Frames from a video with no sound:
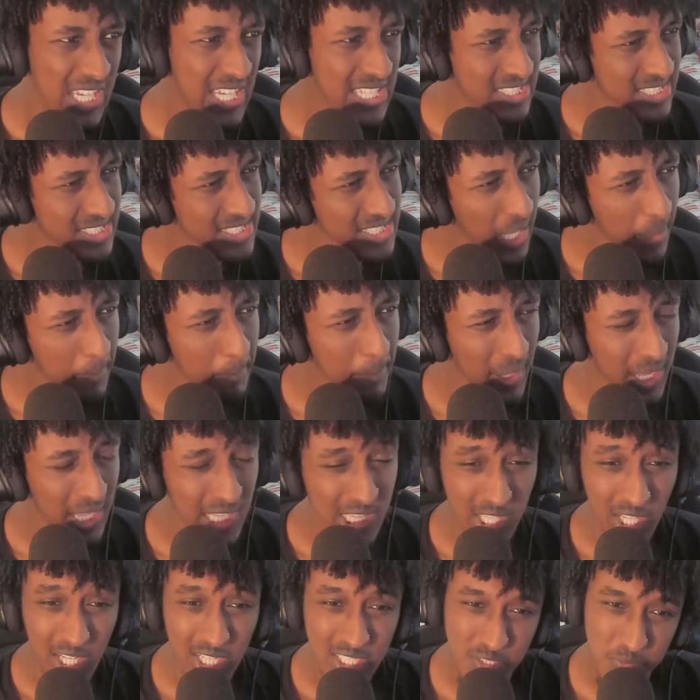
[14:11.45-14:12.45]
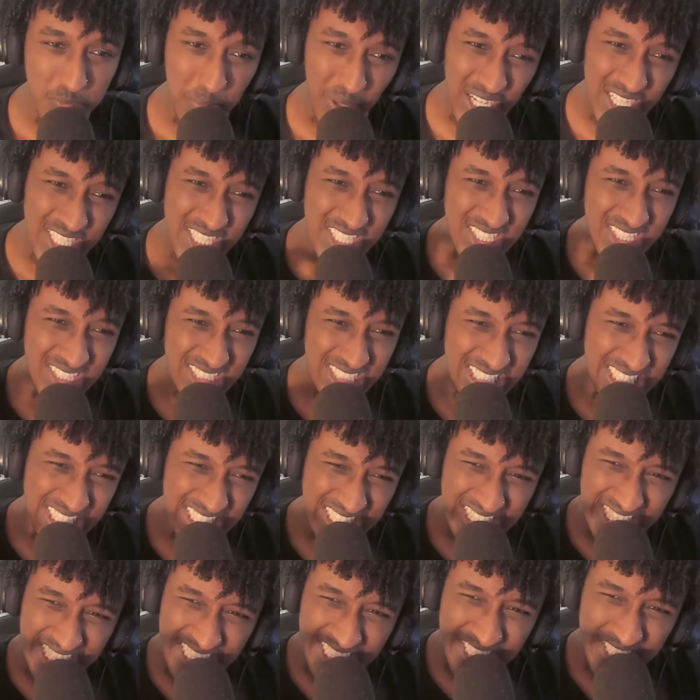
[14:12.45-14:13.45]
It's not by a lot, it's by just
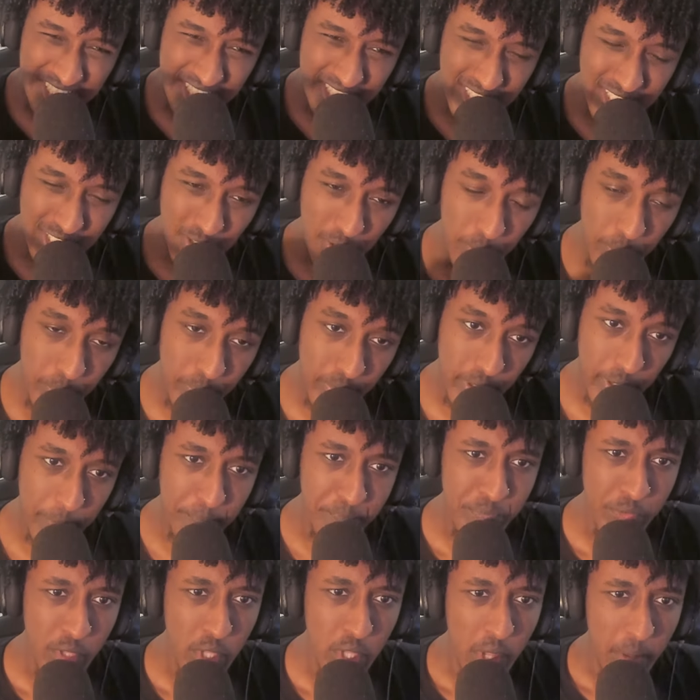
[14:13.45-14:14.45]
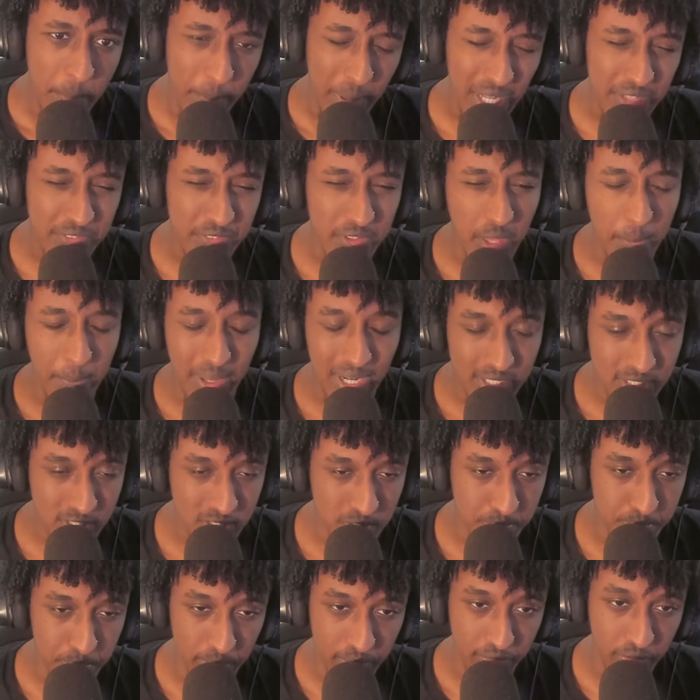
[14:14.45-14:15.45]
a little bit, but I think I might have
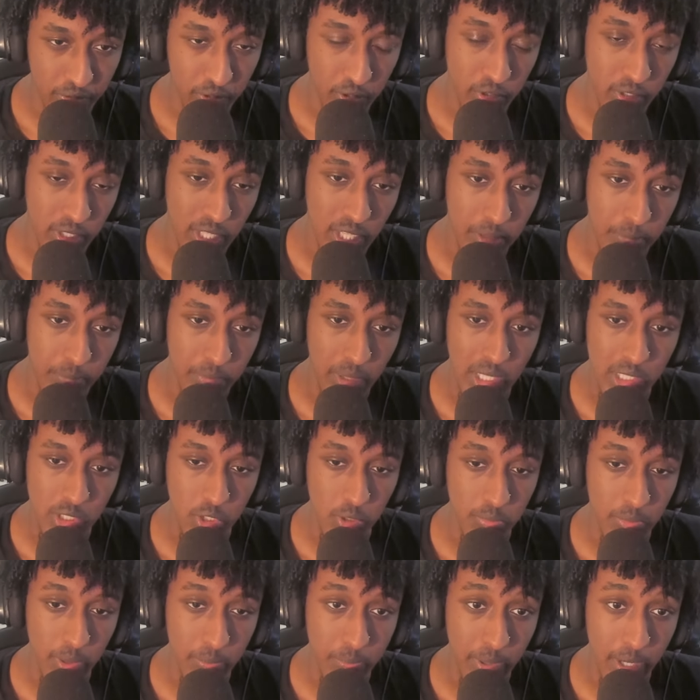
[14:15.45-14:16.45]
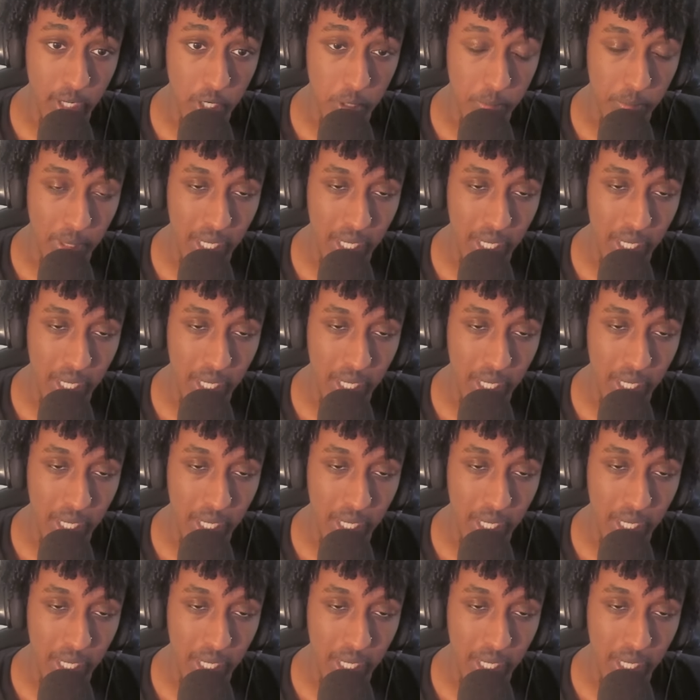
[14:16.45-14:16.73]
just preferred him a little bit better.